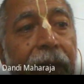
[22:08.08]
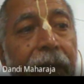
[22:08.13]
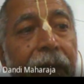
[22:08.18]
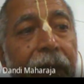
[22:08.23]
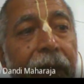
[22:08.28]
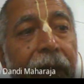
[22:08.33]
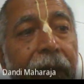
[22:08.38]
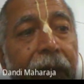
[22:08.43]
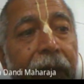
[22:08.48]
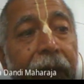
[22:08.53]

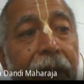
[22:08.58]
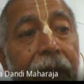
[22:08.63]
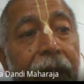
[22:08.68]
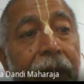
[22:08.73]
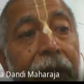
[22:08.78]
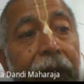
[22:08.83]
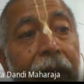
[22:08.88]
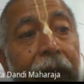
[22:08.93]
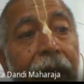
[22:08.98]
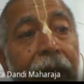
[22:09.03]

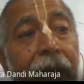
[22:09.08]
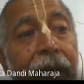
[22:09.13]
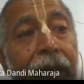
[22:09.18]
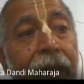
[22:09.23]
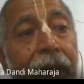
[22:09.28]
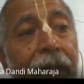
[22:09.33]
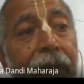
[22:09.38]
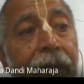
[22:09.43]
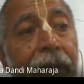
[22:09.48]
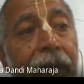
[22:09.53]
Then
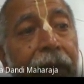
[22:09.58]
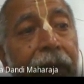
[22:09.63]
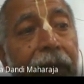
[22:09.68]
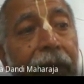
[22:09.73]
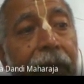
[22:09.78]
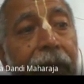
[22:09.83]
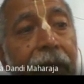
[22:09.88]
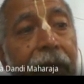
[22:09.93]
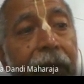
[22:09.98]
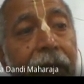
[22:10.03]

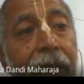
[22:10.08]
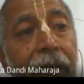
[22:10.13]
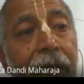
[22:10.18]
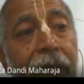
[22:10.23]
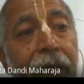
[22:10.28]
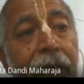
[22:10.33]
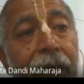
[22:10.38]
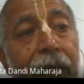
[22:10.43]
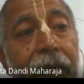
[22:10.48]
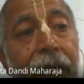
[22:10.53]

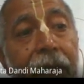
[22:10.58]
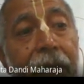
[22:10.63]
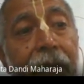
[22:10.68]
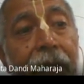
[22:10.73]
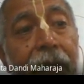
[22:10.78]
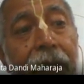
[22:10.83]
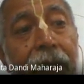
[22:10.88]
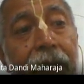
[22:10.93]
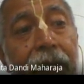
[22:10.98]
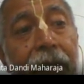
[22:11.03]
he
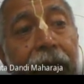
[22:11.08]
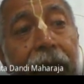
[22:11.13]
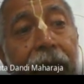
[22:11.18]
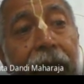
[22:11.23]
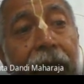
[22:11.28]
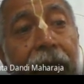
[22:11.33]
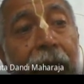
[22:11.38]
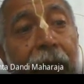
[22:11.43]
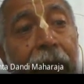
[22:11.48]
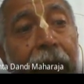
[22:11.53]
can
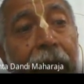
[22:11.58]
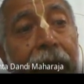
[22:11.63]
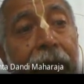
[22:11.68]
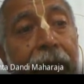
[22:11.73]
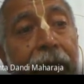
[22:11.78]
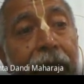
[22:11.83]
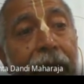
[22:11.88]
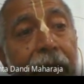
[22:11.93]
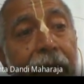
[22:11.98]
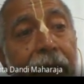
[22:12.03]
imagine
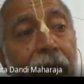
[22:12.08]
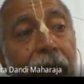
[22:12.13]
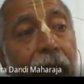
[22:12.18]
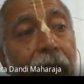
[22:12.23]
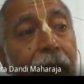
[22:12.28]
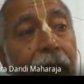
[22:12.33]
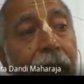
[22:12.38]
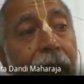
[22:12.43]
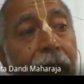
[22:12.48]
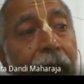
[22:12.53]
one who
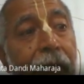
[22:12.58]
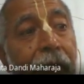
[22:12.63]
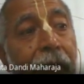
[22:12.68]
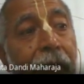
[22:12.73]
has